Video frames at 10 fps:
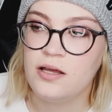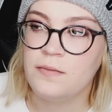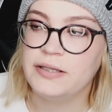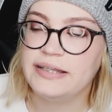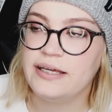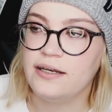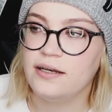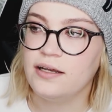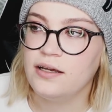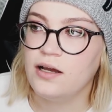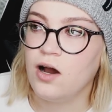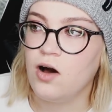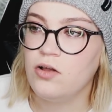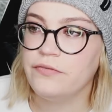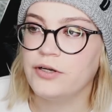But then
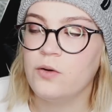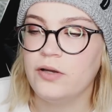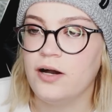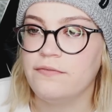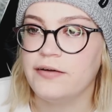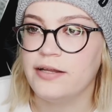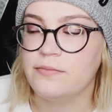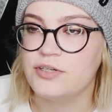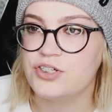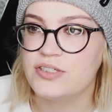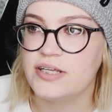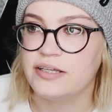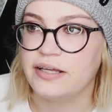Oliver going off on him and just saying,